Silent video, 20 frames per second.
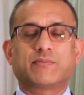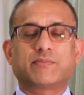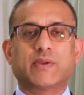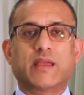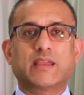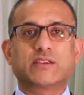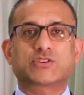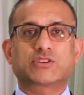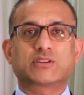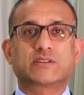
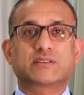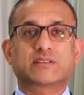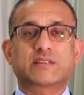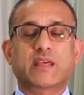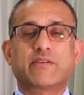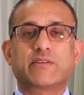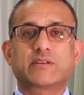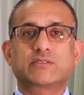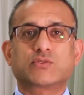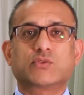patients,
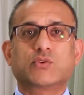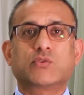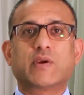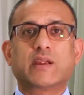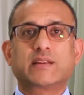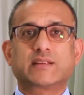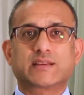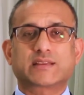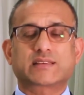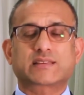there is
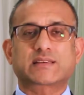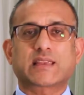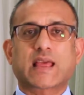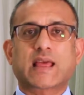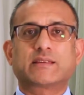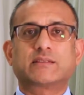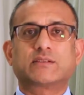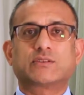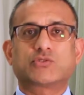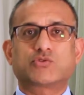already a
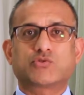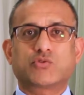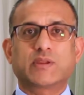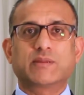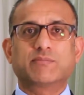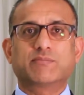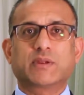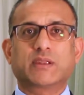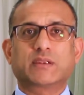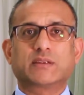standard
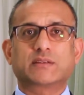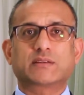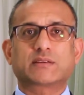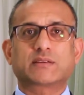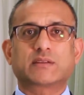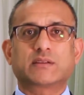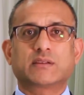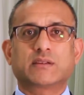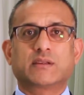treatment.